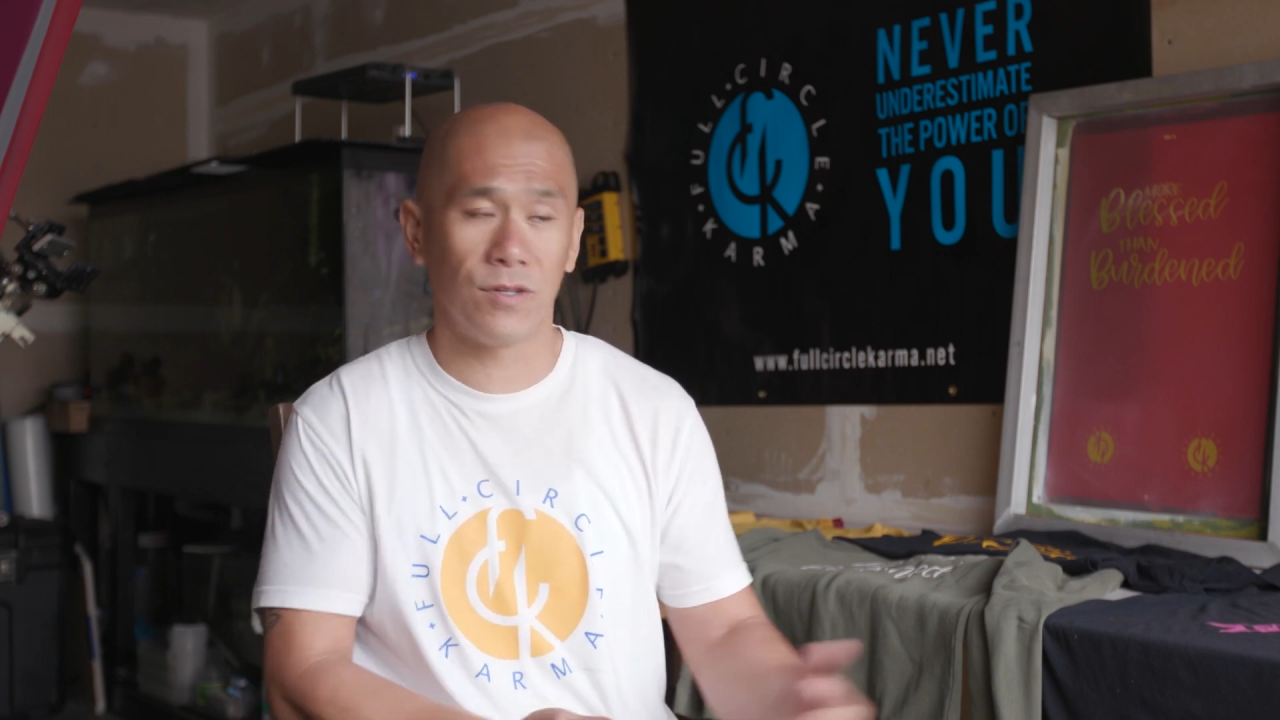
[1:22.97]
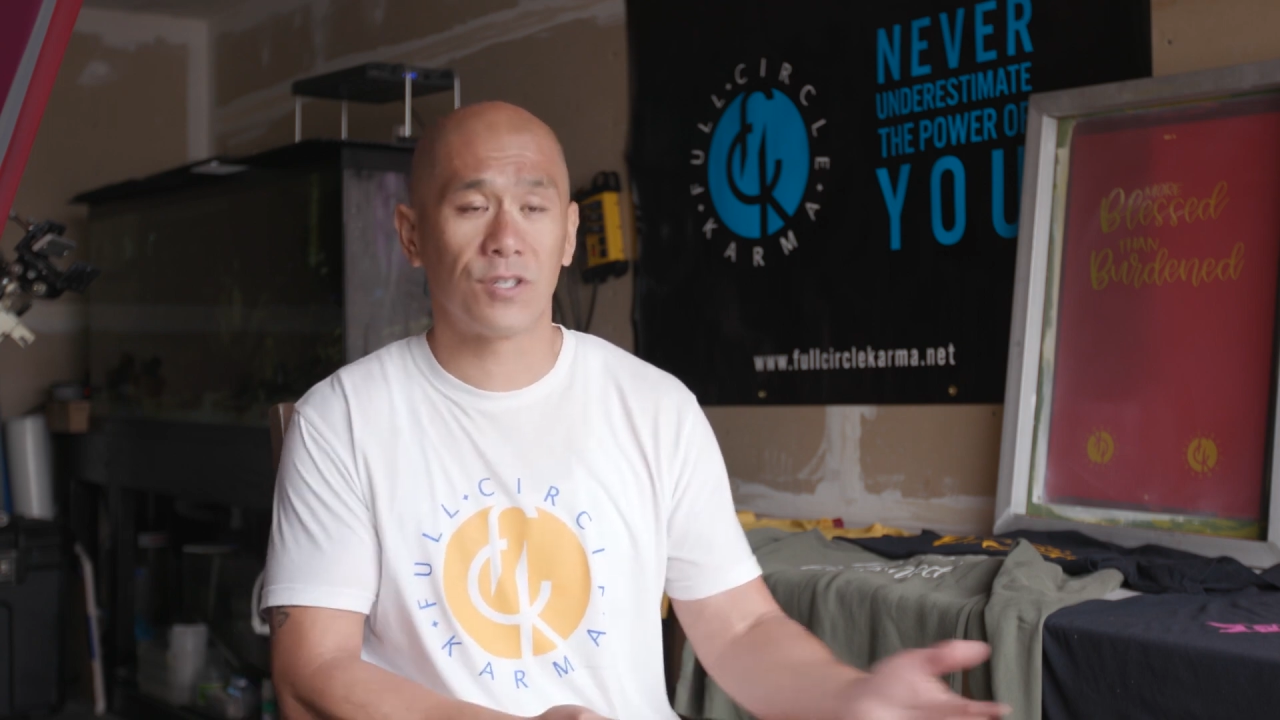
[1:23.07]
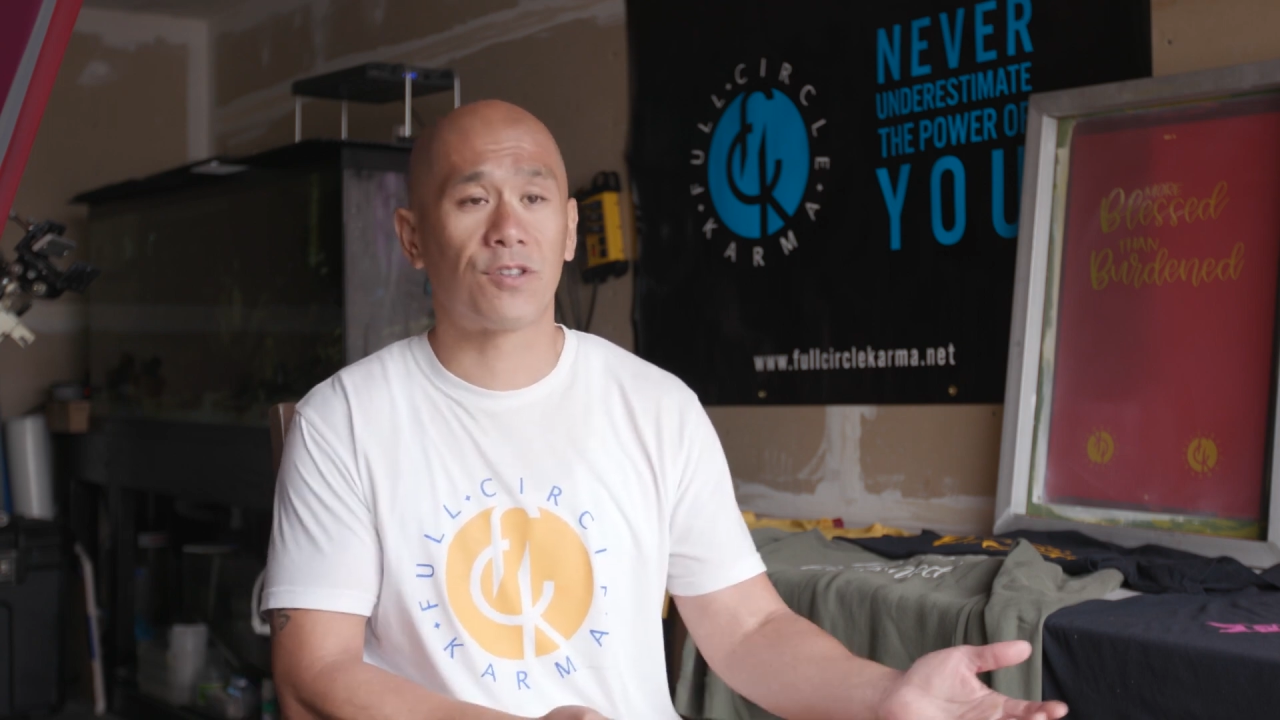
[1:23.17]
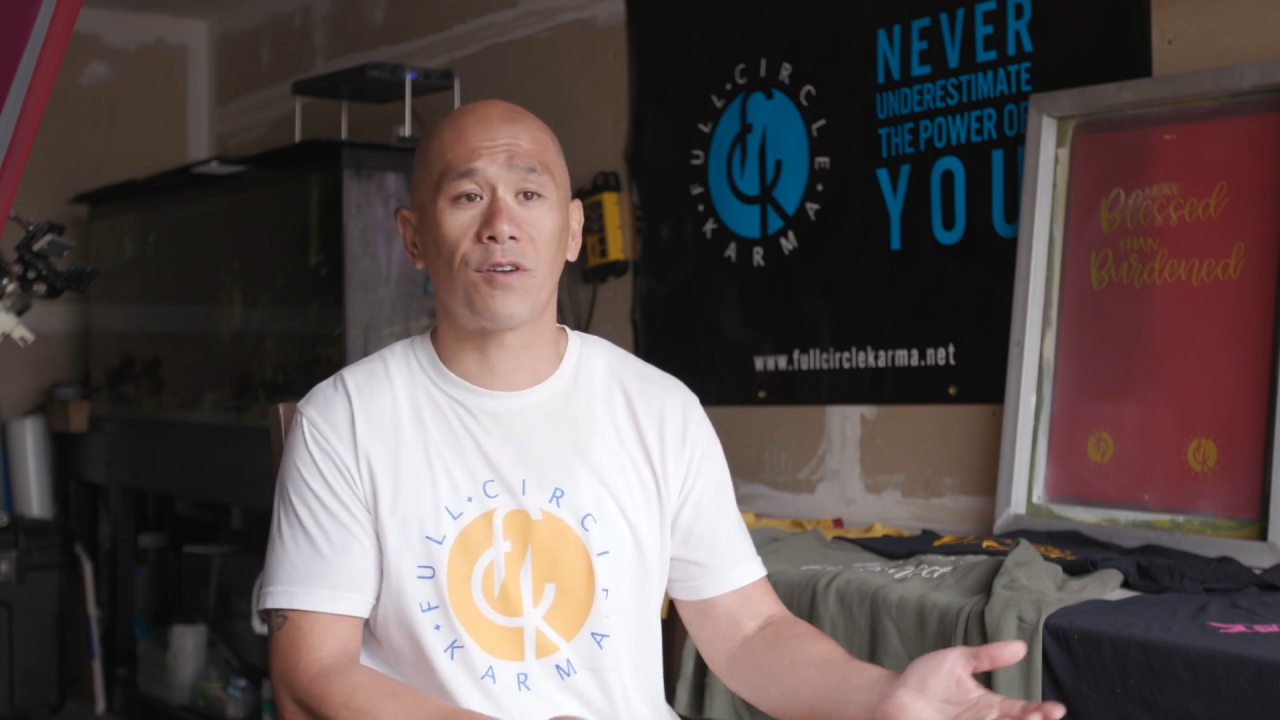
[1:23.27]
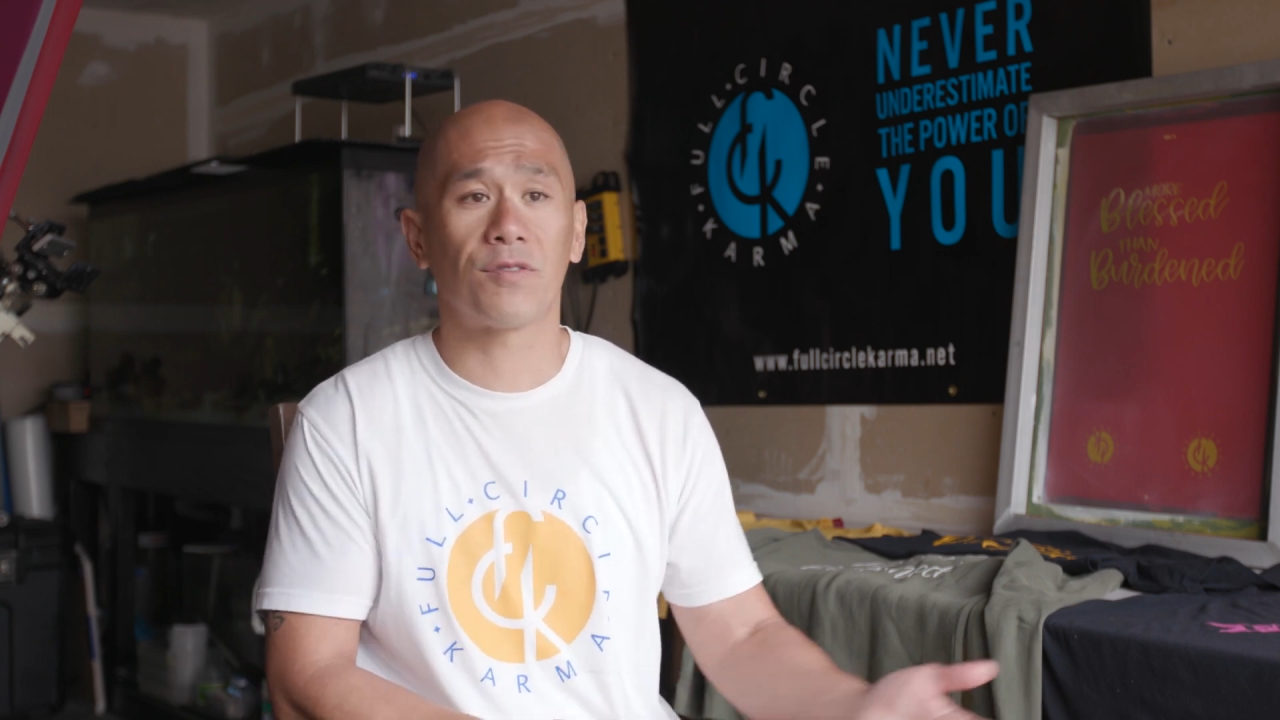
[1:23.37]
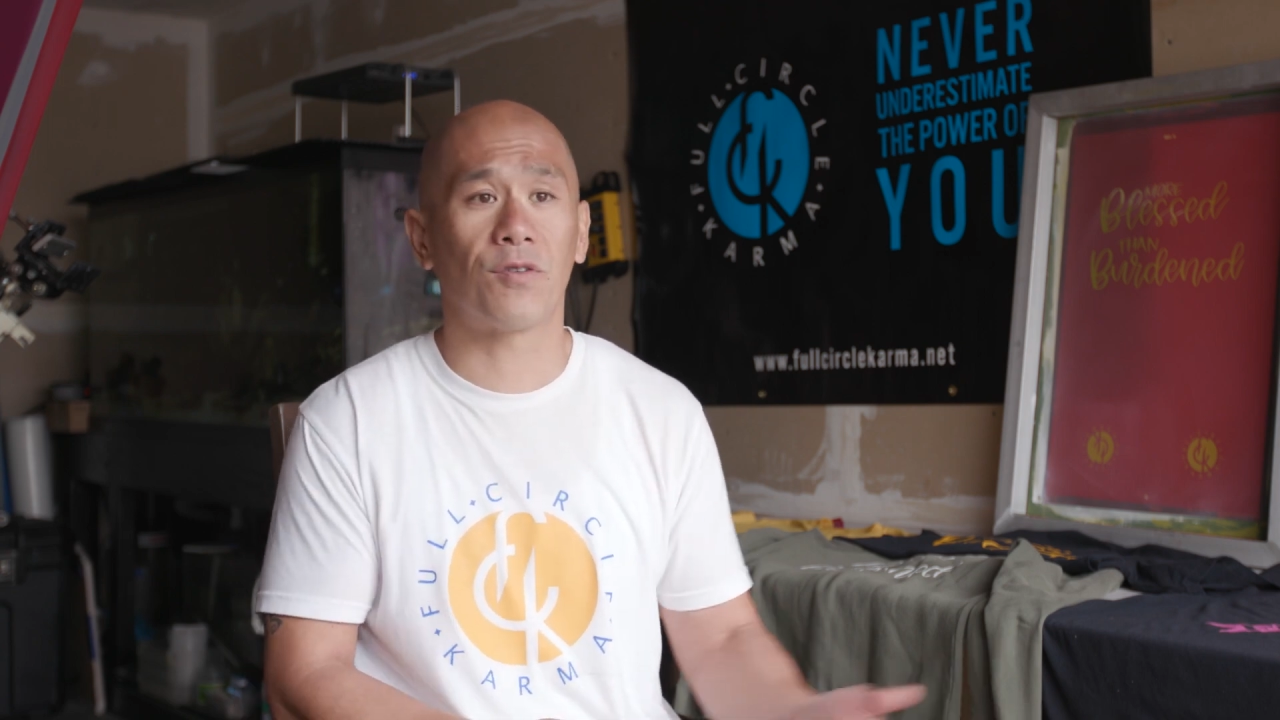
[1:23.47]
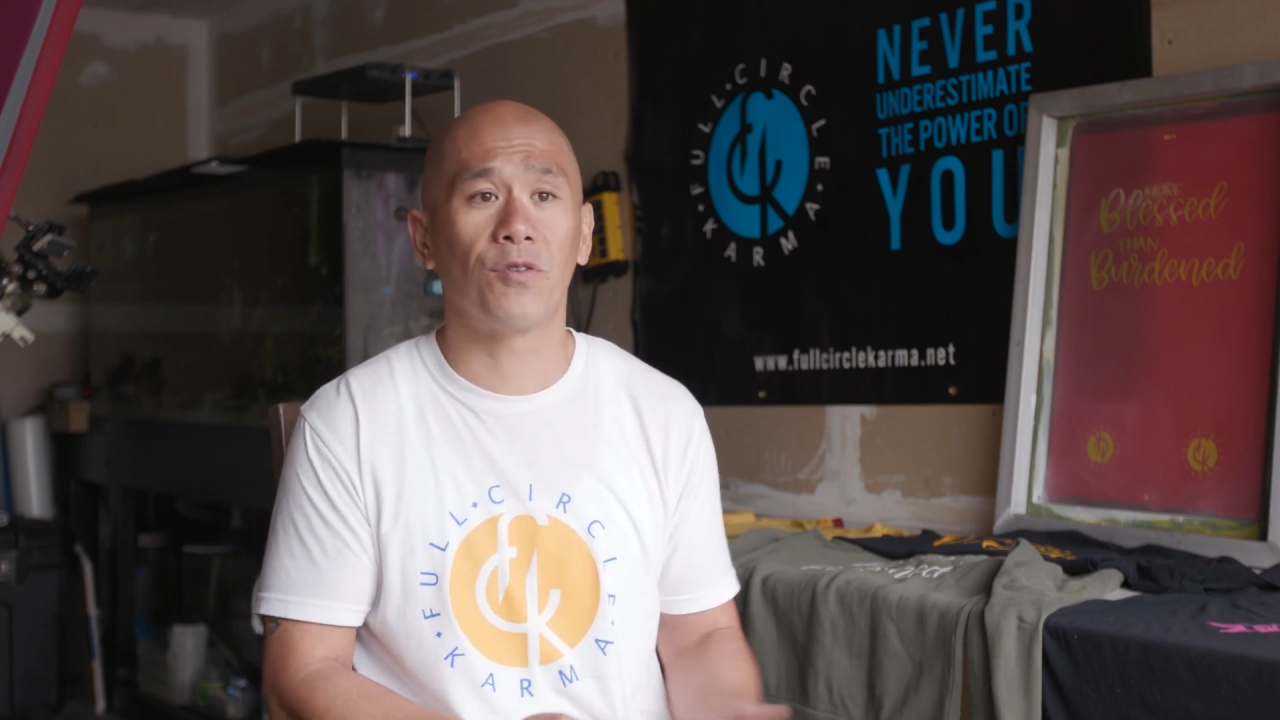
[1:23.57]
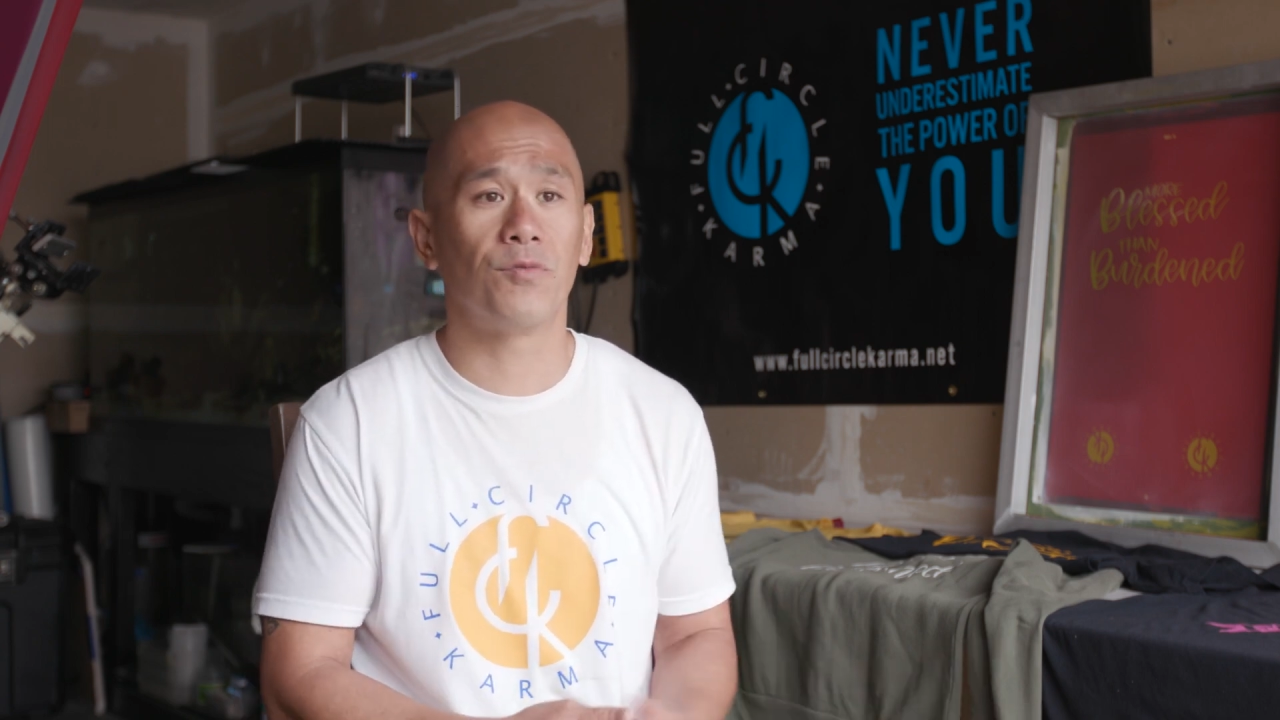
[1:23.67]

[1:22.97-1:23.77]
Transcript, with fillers: start their